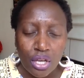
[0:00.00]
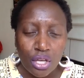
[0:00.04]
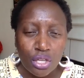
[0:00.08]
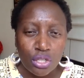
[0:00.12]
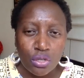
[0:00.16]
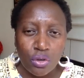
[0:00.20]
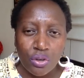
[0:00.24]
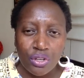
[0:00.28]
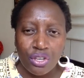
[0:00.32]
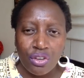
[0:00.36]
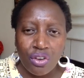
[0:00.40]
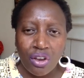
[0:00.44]

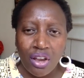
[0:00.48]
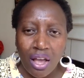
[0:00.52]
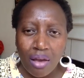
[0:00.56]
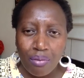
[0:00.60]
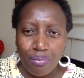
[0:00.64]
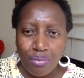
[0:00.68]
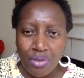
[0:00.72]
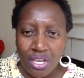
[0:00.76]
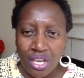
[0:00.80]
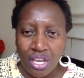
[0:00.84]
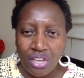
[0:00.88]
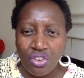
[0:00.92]
So when you
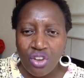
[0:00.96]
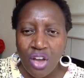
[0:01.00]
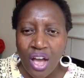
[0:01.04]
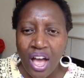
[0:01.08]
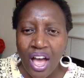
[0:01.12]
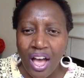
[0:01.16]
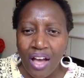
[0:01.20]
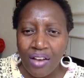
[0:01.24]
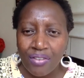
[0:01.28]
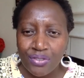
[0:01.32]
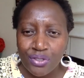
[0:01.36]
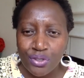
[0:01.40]
come here, you
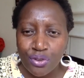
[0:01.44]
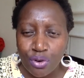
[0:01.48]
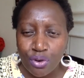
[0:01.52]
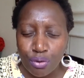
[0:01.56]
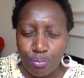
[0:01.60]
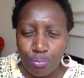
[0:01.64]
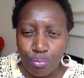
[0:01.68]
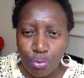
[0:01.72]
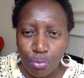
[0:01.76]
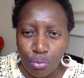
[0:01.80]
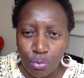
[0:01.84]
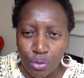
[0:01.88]
have to
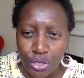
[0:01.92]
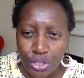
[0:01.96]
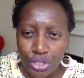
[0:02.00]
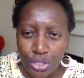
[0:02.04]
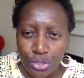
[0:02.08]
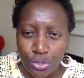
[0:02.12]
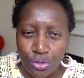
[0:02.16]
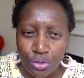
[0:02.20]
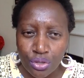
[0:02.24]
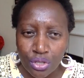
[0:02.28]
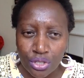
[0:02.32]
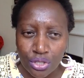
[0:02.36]
report
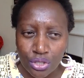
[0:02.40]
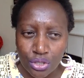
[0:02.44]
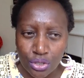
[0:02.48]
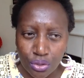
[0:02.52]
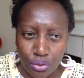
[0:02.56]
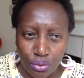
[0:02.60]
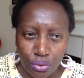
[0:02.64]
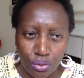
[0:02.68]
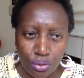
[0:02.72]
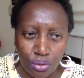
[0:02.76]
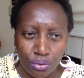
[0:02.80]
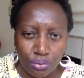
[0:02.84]
to the
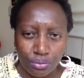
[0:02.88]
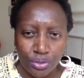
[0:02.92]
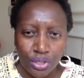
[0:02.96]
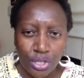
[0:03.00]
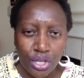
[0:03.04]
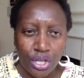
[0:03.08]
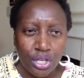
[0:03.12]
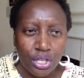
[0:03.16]
school.